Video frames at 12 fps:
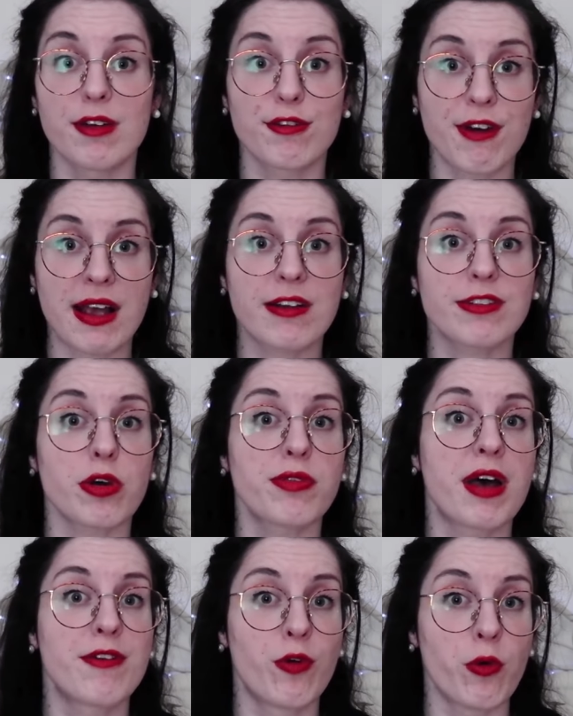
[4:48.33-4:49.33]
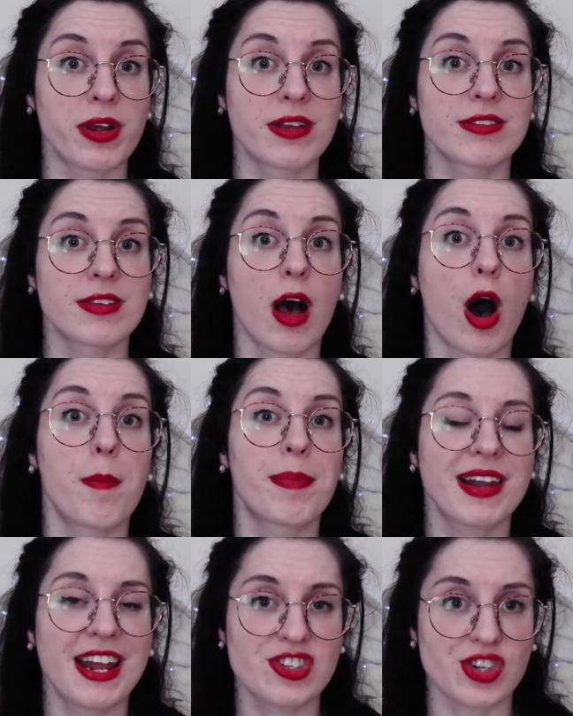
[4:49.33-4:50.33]
effects of their voice are
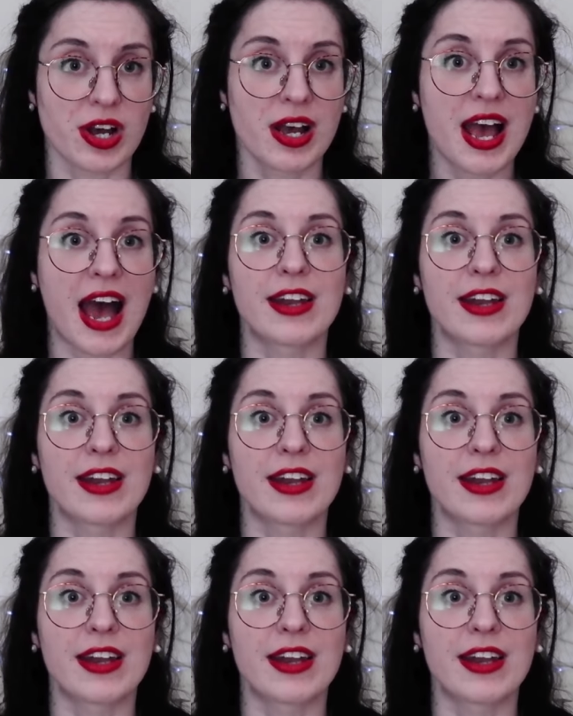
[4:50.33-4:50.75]
pleasure